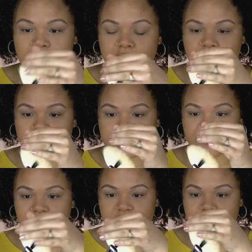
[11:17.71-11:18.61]
in their
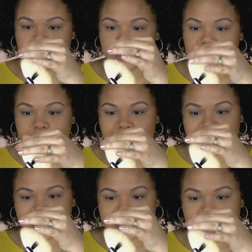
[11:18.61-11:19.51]
videos, so I
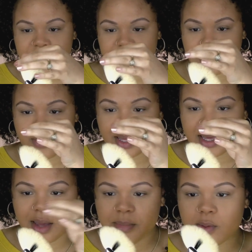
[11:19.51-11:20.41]
decided to go and
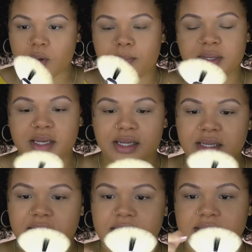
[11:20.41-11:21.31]
get me one. But look at
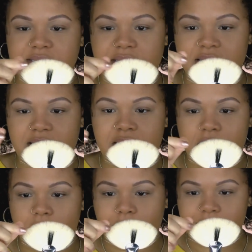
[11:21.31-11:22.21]
this, like
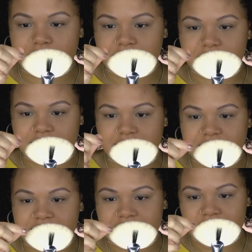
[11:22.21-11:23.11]
all of
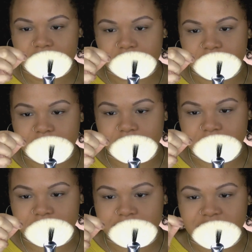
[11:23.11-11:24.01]
these hairs are
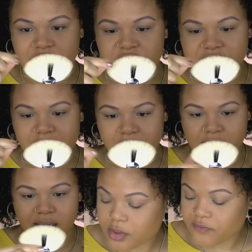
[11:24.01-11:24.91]
literally
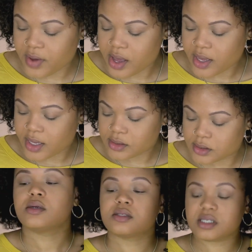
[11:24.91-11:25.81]
shedding. The
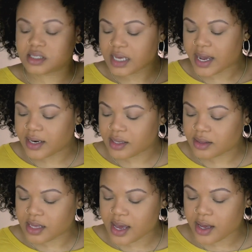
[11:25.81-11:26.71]
feds decided
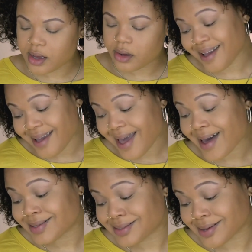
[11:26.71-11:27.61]
that they
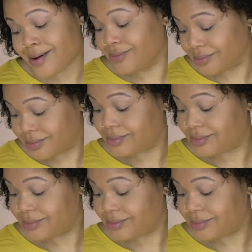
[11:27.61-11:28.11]
had something